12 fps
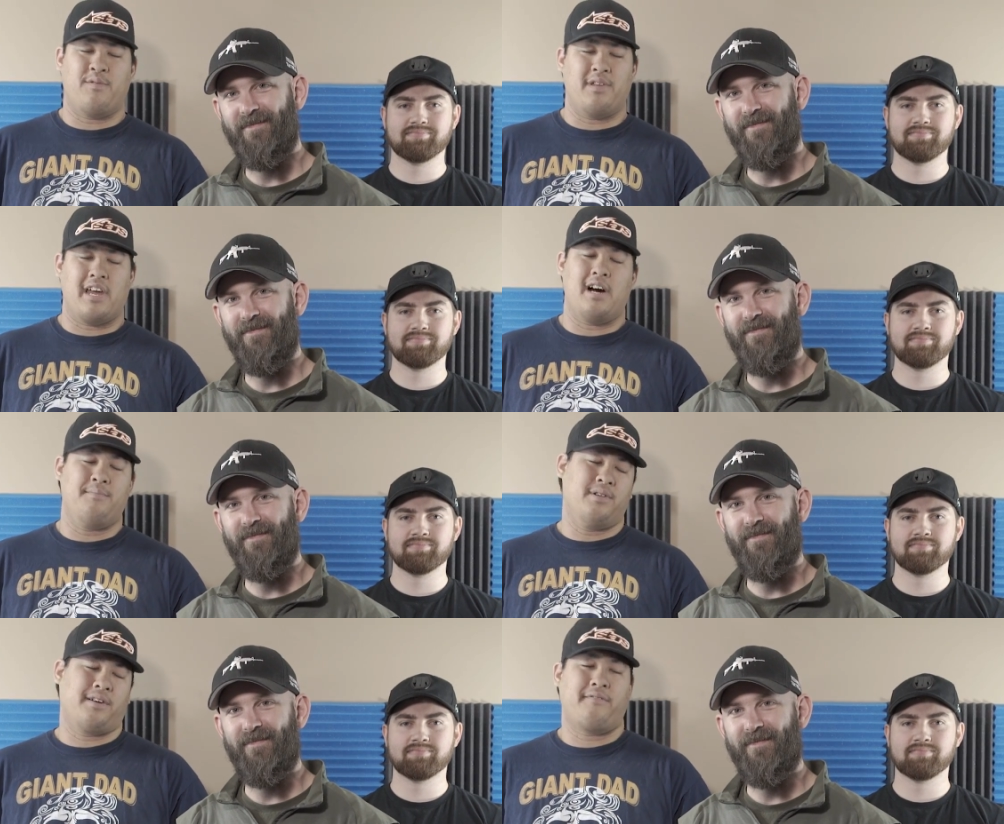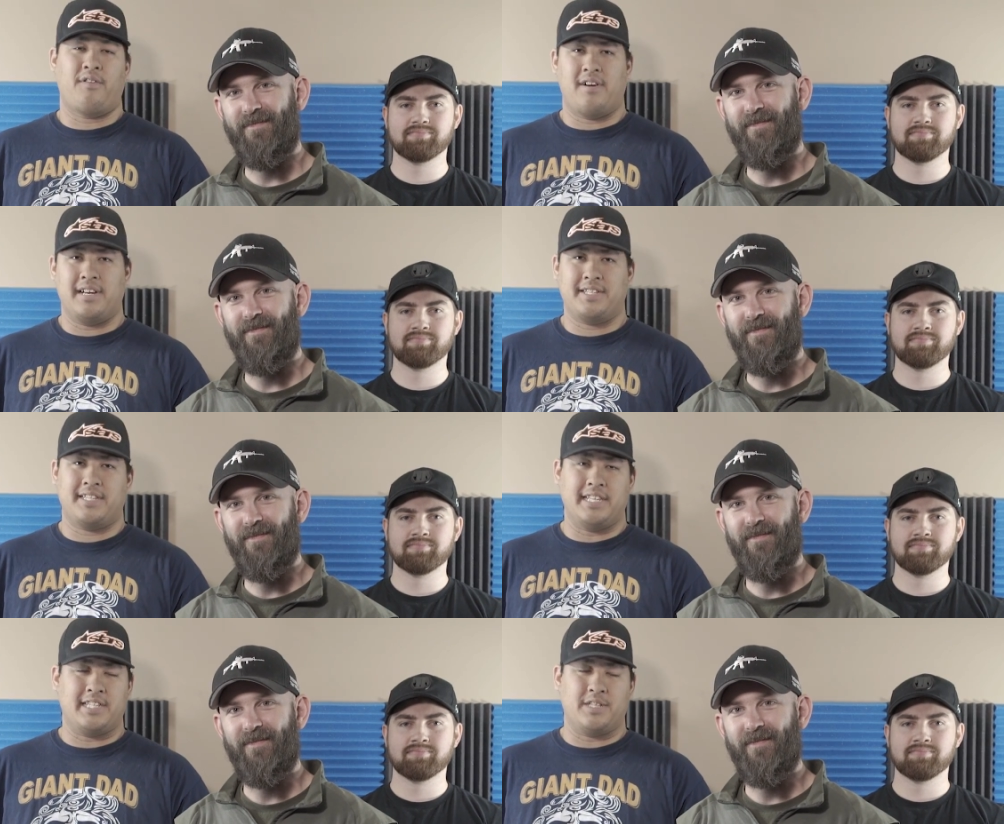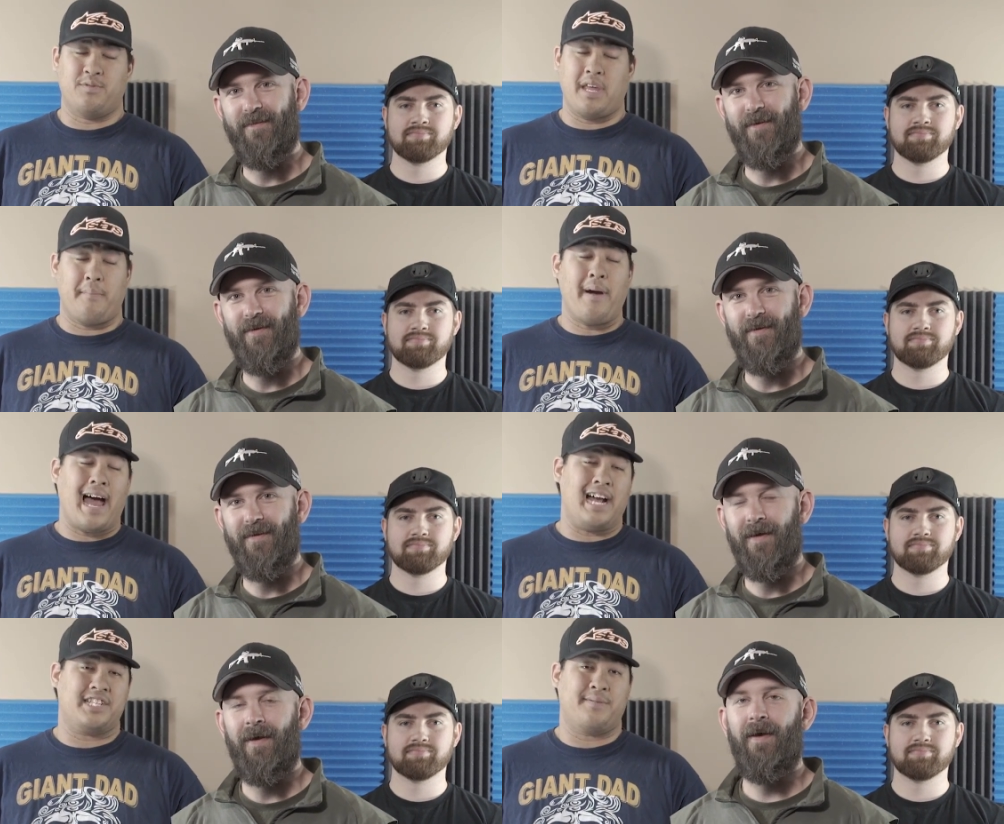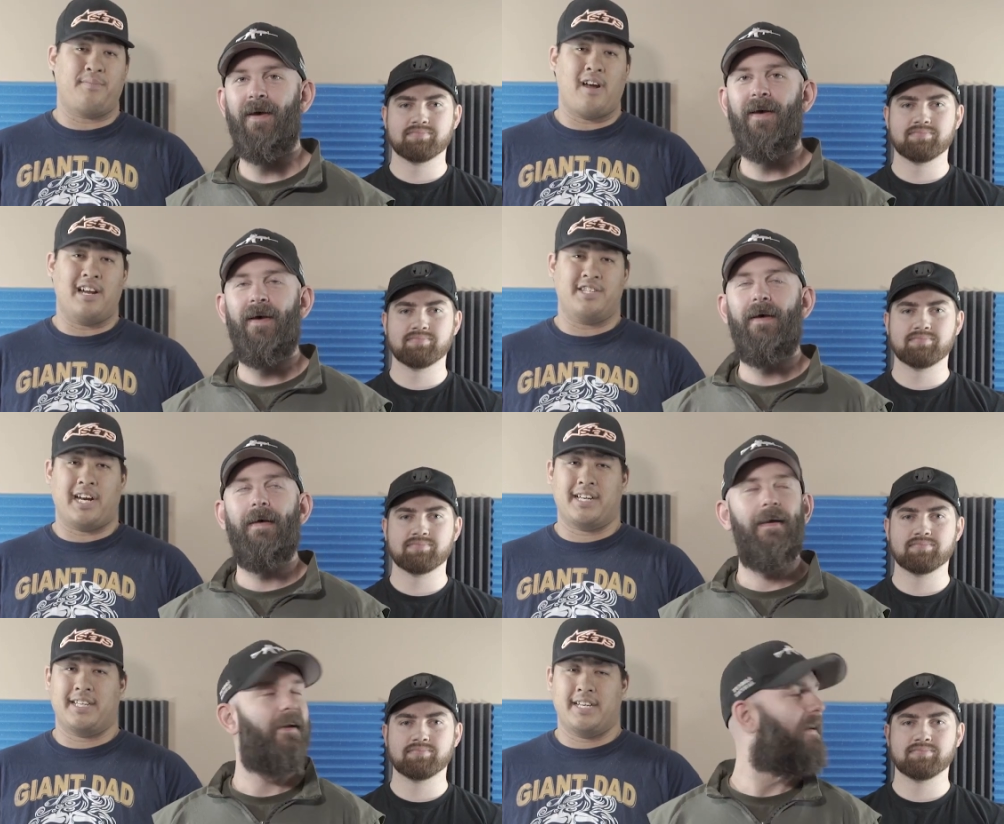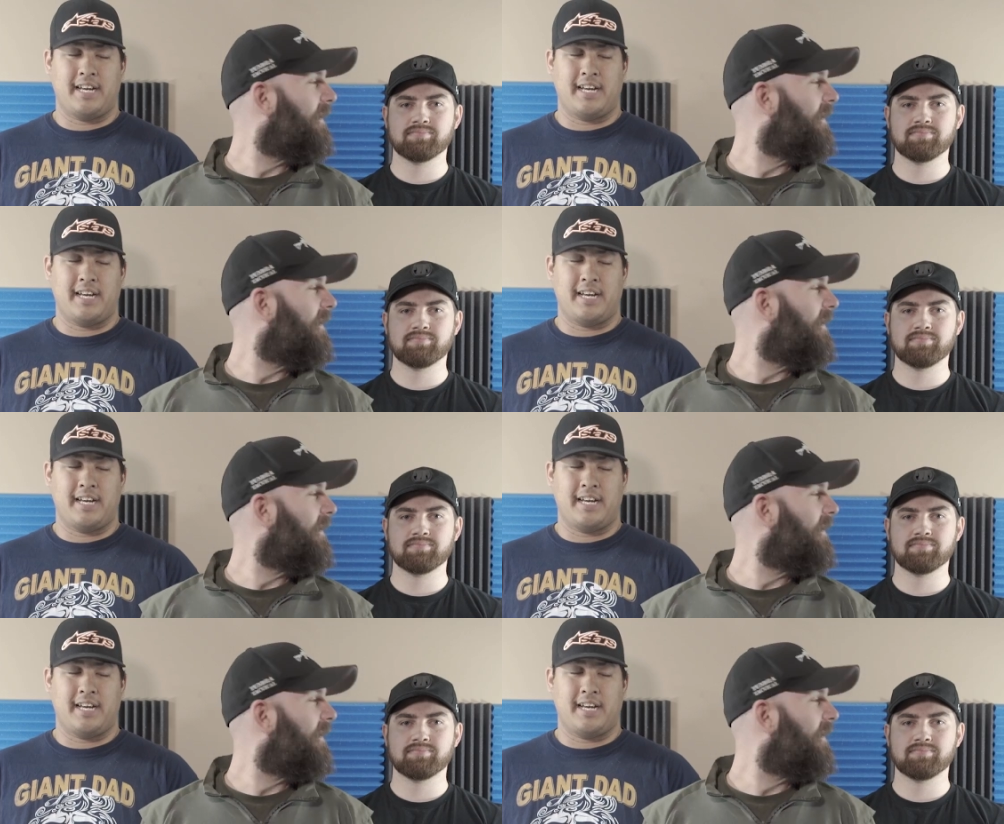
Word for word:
Speaker 1: been really humbling for us. This is really a passion project.